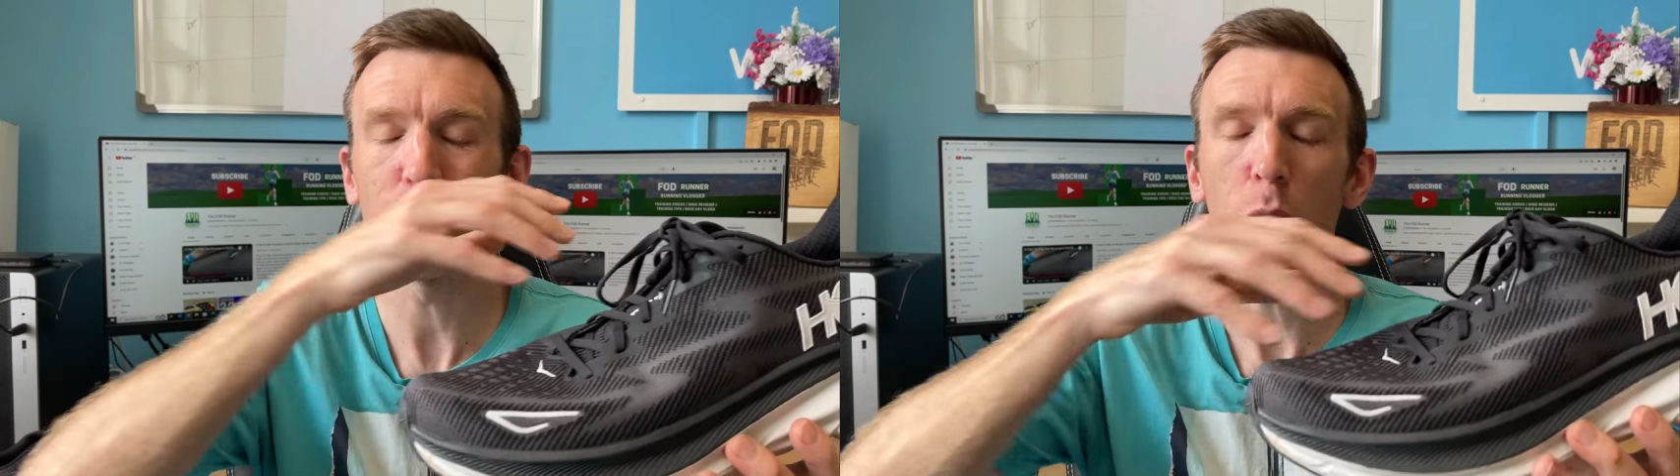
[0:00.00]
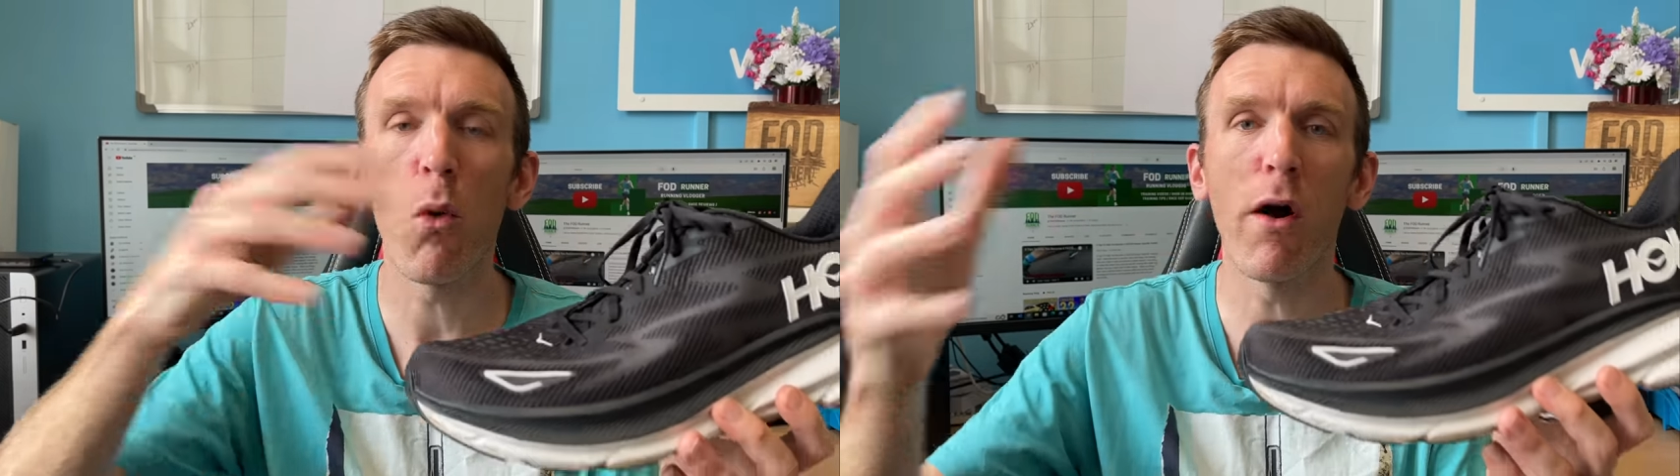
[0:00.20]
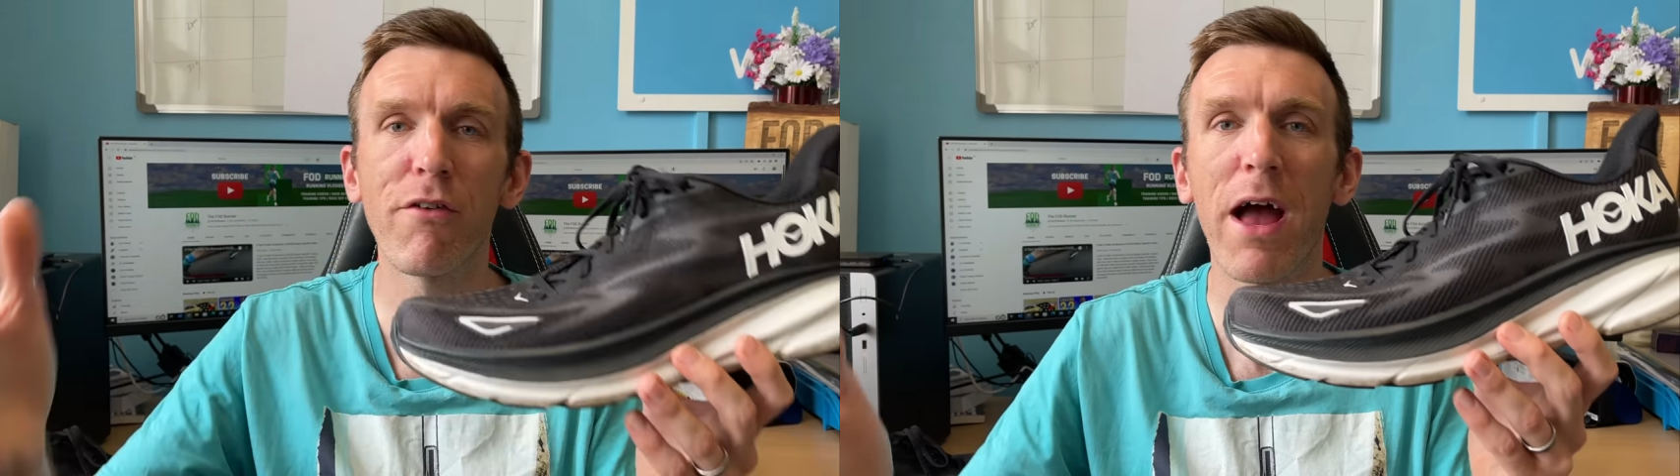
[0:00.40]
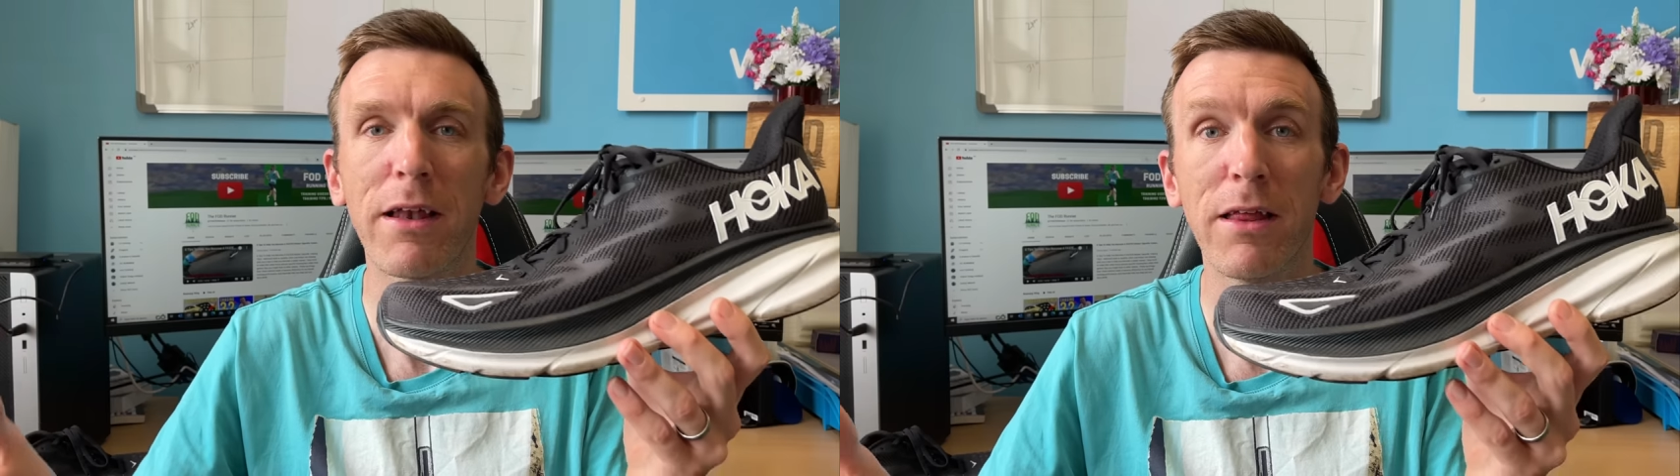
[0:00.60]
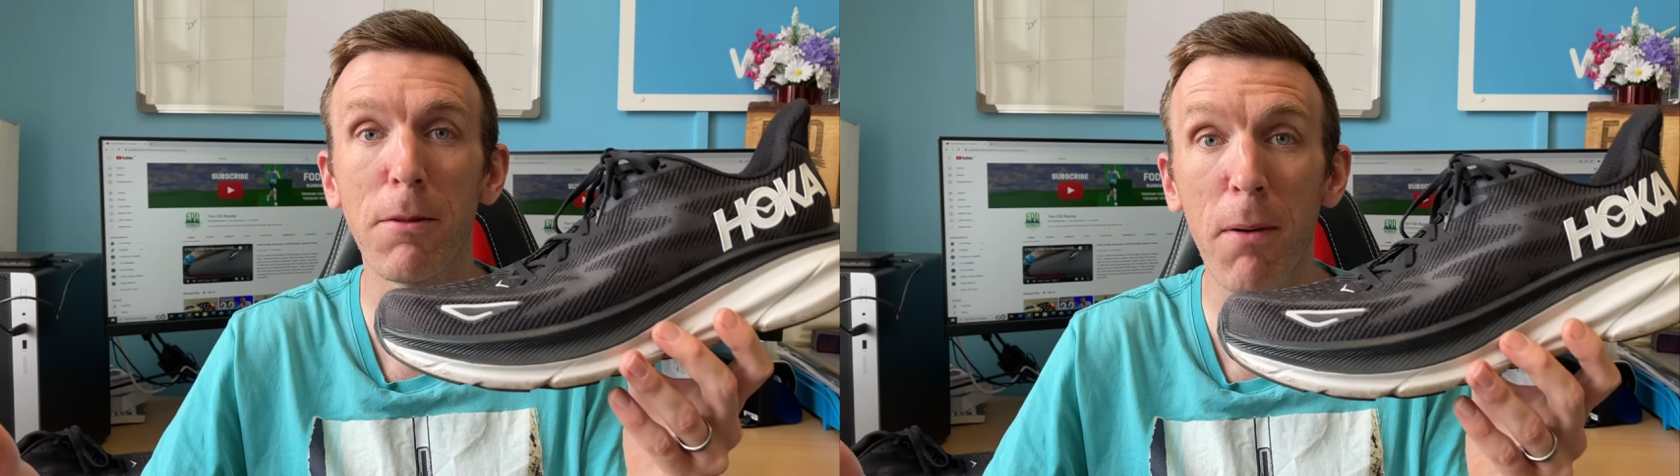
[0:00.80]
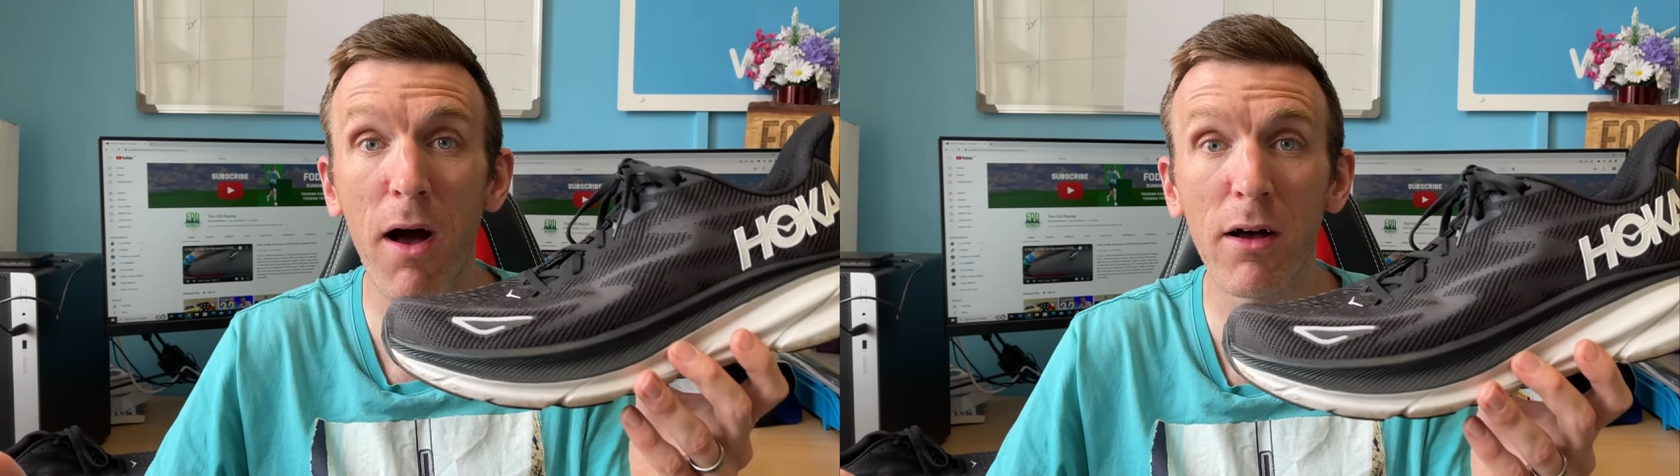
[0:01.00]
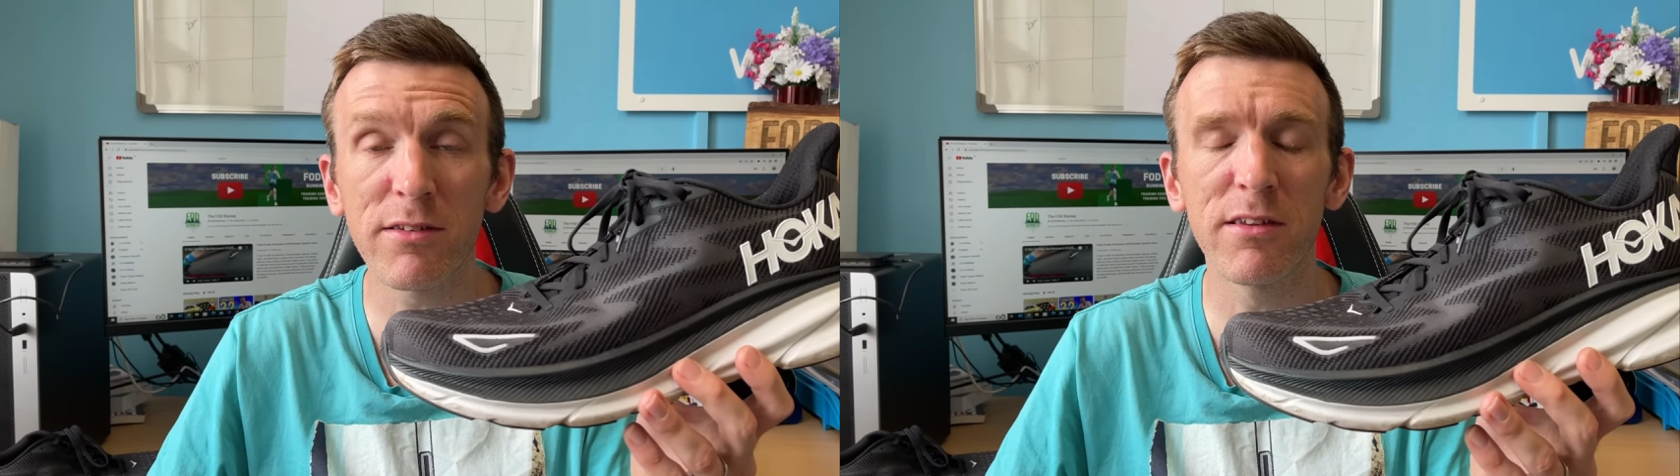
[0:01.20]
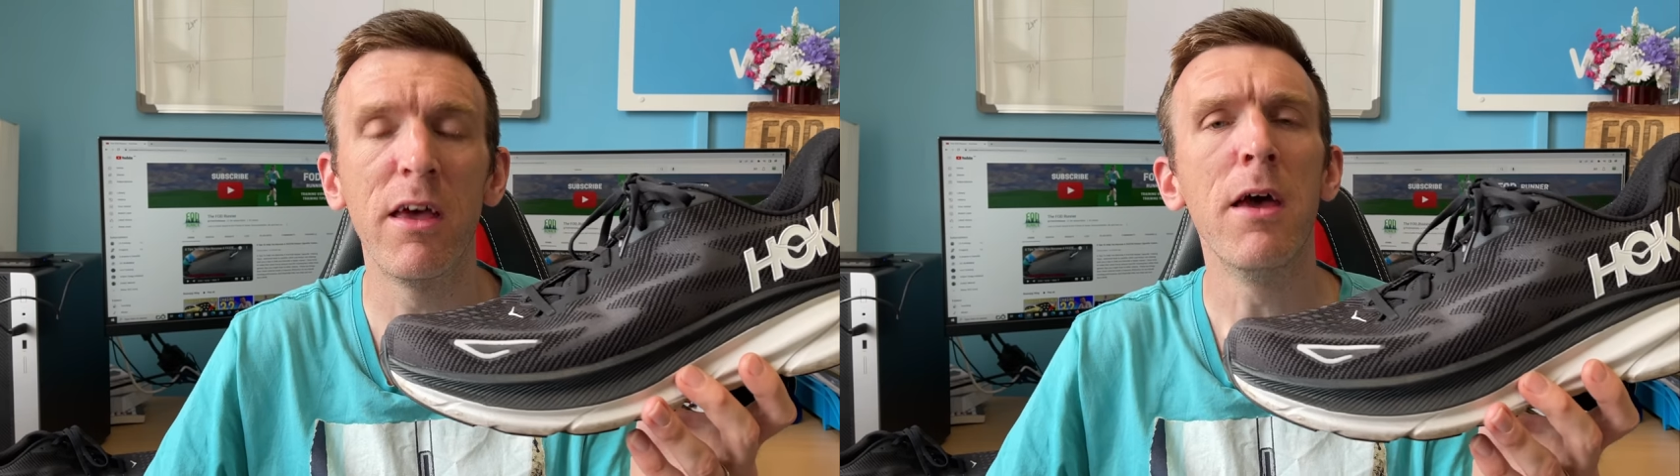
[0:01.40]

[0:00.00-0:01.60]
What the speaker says: from what I've had in the past.